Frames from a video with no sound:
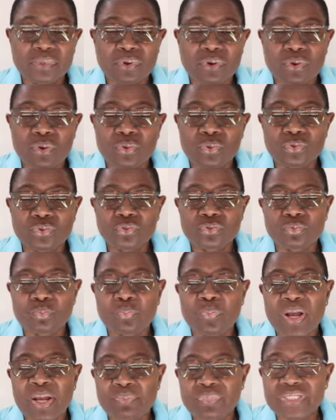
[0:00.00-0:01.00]
or to
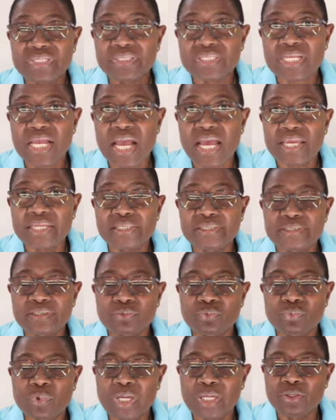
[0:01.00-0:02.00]
publicize
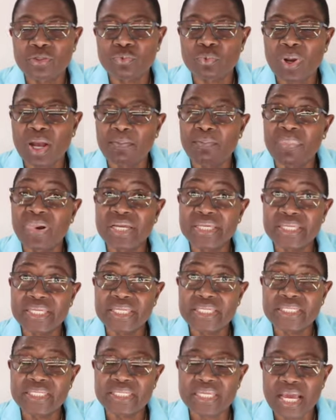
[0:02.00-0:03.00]
where you are
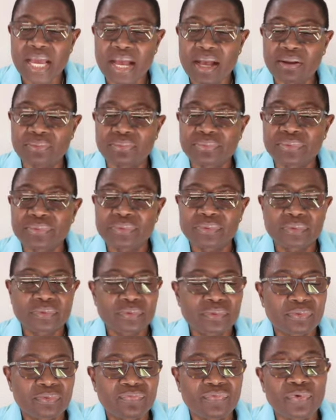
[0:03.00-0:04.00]
bunking down
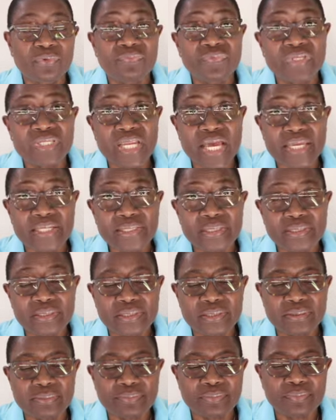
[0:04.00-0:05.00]
for the
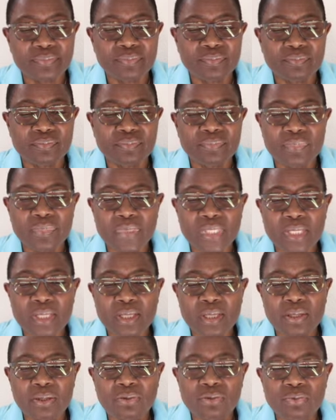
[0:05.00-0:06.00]
night.
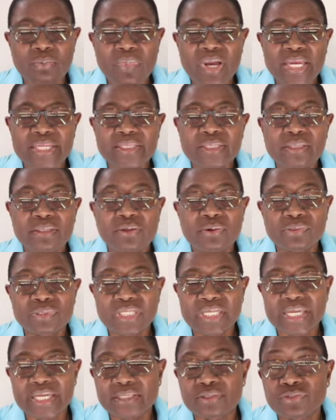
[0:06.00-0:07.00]
You might
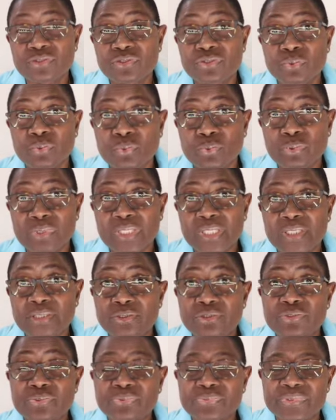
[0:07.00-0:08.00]
not get sold
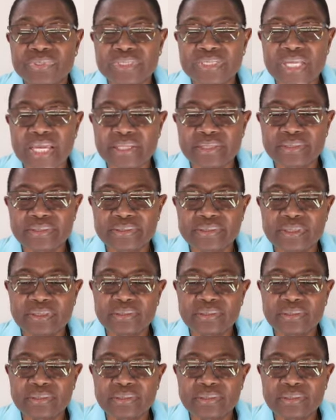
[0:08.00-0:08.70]
into sex